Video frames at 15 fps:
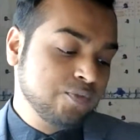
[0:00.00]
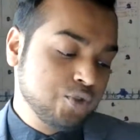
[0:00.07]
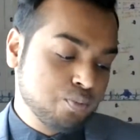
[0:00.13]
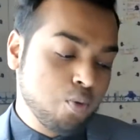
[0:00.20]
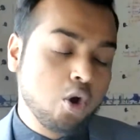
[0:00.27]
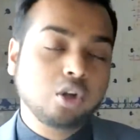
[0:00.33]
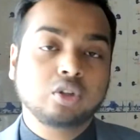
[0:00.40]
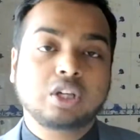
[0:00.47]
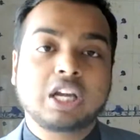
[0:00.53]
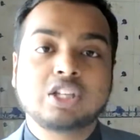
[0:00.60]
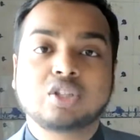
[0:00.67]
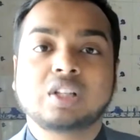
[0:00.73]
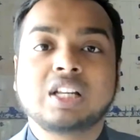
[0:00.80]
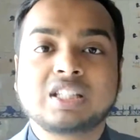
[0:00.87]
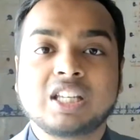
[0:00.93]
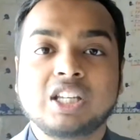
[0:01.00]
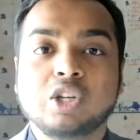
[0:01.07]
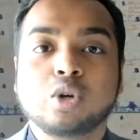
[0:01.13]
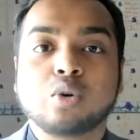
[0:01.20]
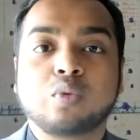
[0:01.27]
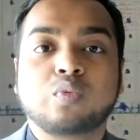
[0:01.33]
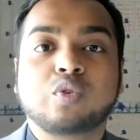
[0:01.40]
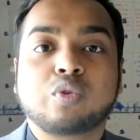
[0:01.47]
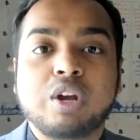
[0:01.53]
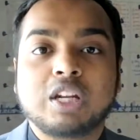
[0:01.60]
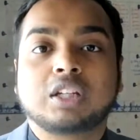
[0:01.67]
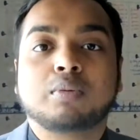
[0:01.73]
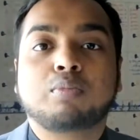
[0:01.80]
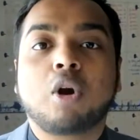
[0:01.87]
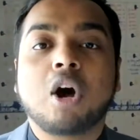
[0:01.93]
small. Okay, so let's say you've
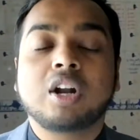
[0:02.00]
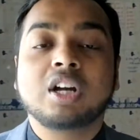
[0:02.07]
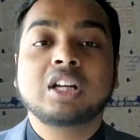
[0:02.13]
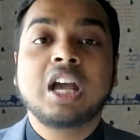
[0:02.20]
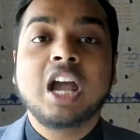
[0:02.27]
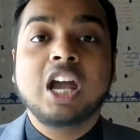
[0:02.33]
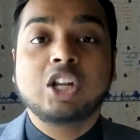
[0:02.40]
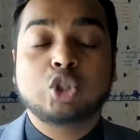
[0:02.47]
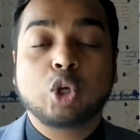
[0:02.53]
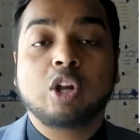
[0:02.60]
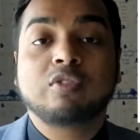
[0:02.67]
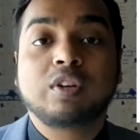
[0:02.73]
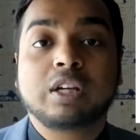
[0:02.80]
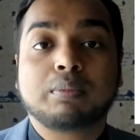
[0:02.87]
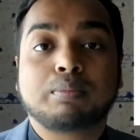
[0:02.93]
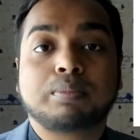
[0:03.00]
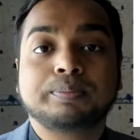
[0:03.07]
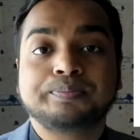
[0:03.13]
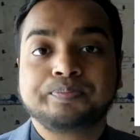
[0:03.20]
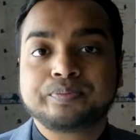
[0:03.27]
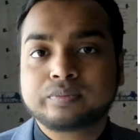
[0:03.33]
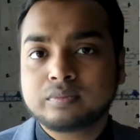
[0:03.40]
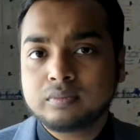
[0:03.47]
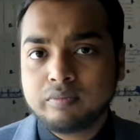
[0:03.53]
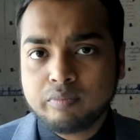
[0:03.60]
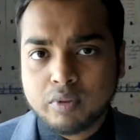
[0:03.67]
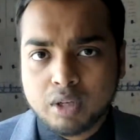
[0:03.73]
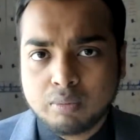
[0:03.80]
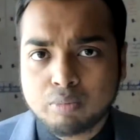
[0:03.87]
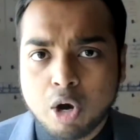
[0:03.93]
created a product, it's solving
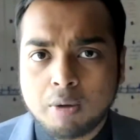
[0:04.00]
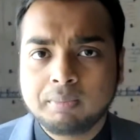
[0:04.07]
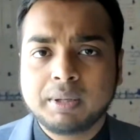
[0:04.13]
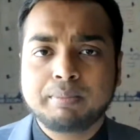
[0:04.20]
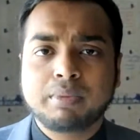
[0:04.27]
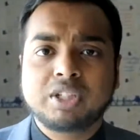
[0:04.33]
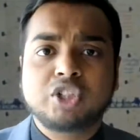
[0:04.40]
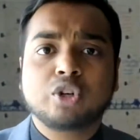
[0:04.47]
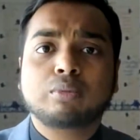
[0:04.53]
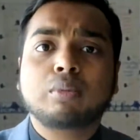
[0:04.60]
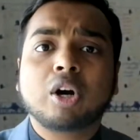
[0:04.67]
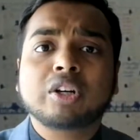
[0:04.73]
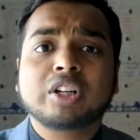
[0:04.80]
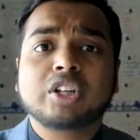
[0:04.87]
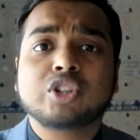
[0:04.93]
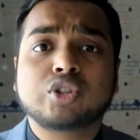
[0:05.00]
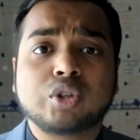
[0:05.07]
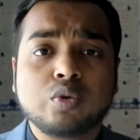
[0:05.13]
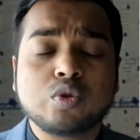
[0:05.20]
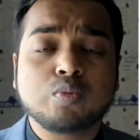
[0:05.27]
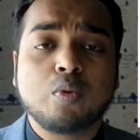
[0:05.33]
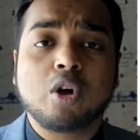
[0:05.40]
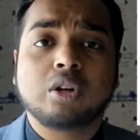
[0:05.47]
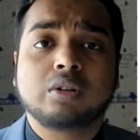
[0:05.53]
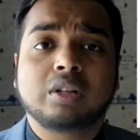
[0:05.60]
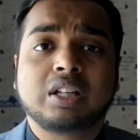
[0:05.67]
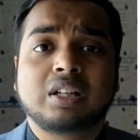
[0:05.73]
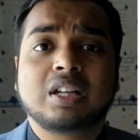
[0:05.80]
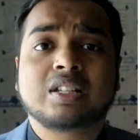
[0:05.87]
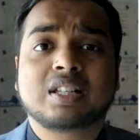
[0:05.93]
a problem, but your market is too small.
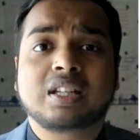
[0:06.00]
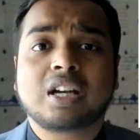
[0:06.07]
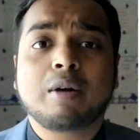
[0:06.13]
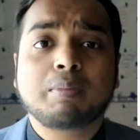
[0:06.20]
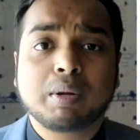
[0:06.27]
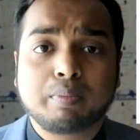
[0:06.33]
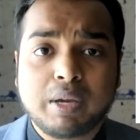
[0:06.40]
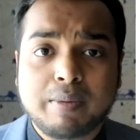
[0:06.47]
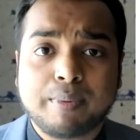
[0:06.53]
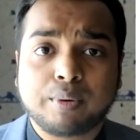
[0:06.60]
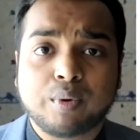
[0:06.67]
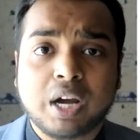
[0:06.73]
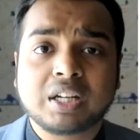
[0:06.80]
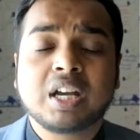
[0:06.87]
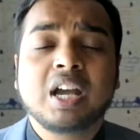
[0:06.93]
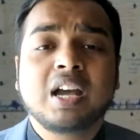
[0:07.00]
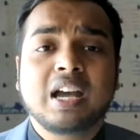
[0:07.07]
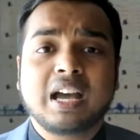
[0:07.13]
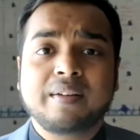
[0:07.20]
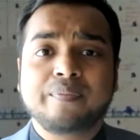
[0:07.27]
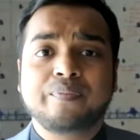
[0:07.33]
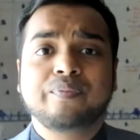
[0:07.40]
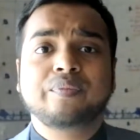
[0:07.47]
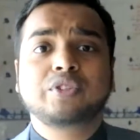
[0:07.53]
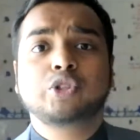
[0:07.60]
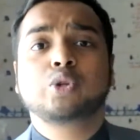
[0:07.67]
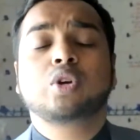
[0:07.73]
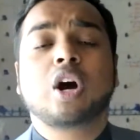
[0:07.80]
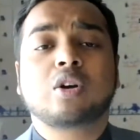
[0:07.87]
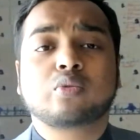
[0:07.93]
Let's say a couple of people, right? And
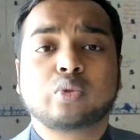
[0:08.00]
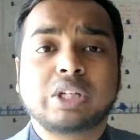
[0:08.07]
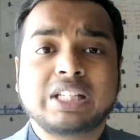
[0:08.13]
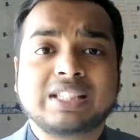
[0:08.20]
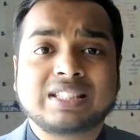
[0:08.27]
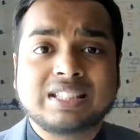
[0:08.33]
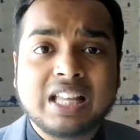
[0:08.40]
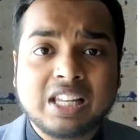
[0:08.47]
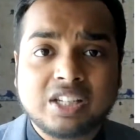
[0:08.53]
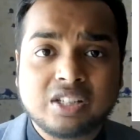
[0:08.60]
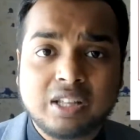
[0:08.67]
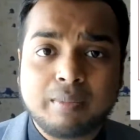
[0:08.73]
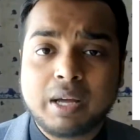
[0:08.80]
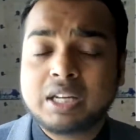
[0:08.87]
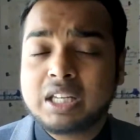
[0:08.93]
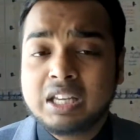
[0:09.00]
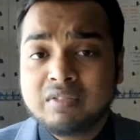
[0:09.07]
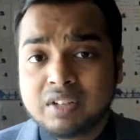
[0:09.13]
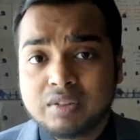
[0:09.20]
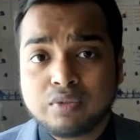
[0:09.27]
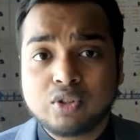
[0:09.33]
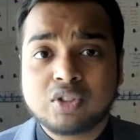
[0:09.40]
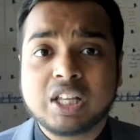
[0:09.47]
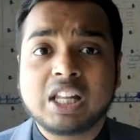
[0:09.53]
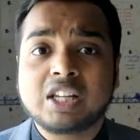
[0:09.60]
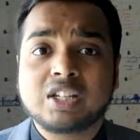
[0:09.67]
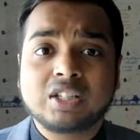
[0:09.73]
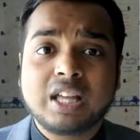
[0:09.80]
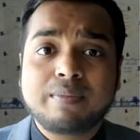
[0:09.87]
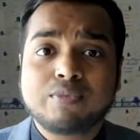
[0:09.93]
you can't really sell it to them. And even if you sell
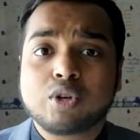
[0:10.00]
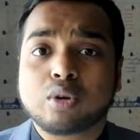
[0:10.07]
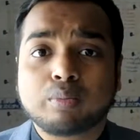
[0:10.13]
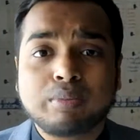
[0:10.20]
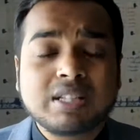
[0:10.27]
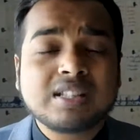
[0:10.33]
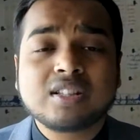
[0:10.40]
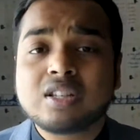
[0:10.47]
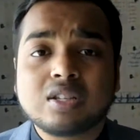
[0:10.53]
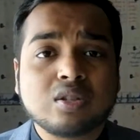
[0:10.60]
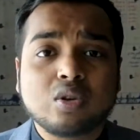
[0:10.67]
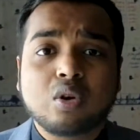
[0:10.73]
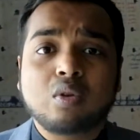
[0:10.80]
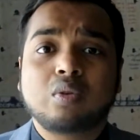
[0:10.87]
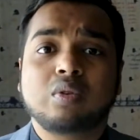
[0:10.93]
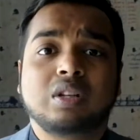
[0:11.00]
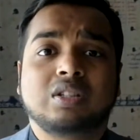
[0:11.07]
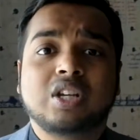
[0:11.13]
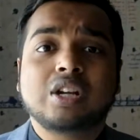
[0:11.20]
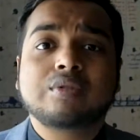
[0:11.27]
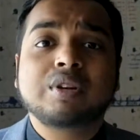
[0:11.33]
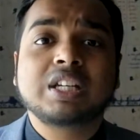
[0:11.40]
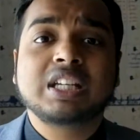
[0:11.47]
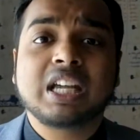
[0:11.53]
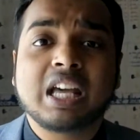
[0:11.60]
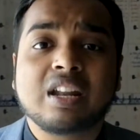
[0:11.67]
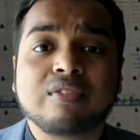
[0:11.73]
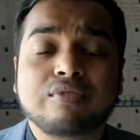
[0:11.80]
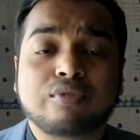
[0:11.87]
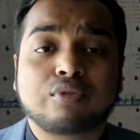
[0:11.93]
it to them, your business is not generating
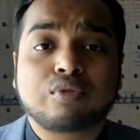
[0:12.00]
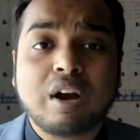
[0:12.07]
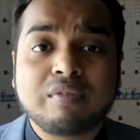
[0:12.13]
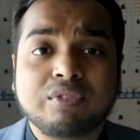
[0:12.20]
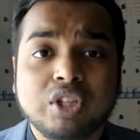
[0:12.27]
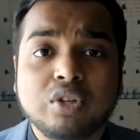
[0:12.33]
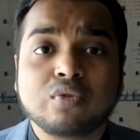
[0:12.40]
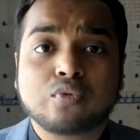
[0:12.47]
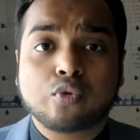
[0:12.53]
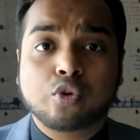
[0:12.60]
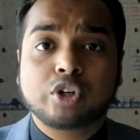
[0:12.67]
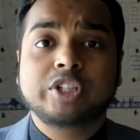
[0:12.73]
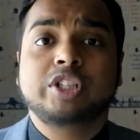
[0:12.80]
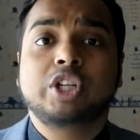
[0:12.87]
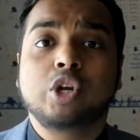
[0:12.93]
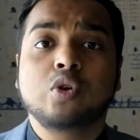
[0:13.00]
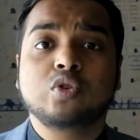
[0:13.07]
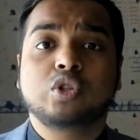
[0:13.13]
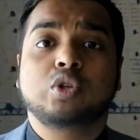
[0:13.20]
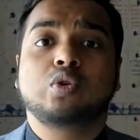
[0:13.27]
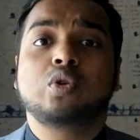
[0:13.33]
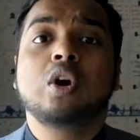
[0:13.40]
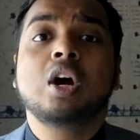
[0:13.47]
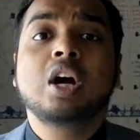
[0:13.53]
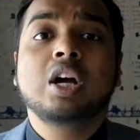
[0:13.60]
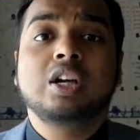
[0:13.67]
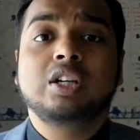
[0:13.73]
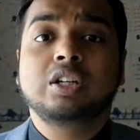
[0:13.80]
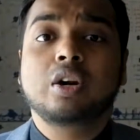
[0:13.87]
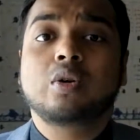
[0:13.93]
enough revenue for you to,
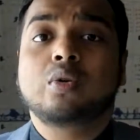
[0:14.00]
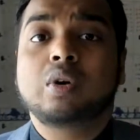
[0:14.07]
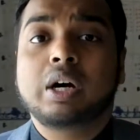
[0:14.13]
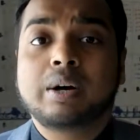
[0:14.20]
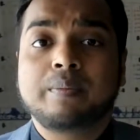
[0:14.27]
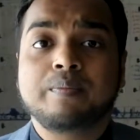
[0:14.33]
you know,